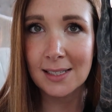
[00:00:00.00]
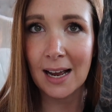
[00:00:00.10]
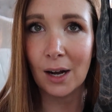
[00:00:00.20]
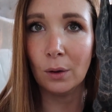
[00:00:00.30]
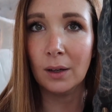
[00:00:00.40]

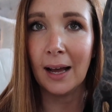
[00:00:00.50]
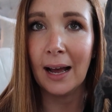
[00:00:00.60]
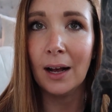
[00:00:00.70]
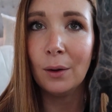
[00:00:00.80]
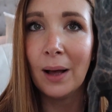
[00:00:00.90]
Now,
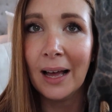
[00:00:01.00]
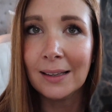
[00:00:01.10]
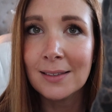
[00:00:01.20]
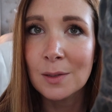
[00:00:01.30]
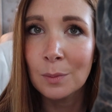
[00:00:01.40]
how
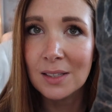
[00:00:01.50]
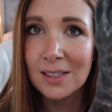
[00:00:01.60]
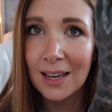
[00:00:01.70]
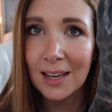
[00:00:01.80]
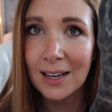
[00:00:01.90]
handsome is
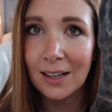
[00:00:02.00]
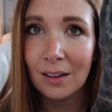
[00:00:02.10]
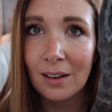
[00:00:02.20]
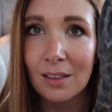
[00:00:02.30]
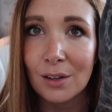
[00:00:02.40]
he?
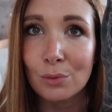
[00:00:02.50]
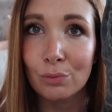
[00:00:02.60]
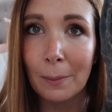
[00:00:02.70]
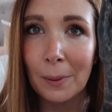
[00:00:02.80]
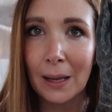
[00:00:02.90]
Look at those
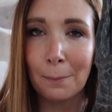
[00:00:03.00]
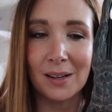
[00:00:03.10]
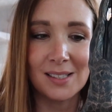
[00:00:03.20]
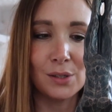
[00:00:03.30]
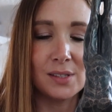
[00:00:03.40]
rippling
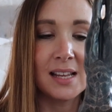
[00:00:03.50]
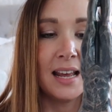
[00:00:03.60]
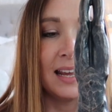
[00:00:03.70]
muscles.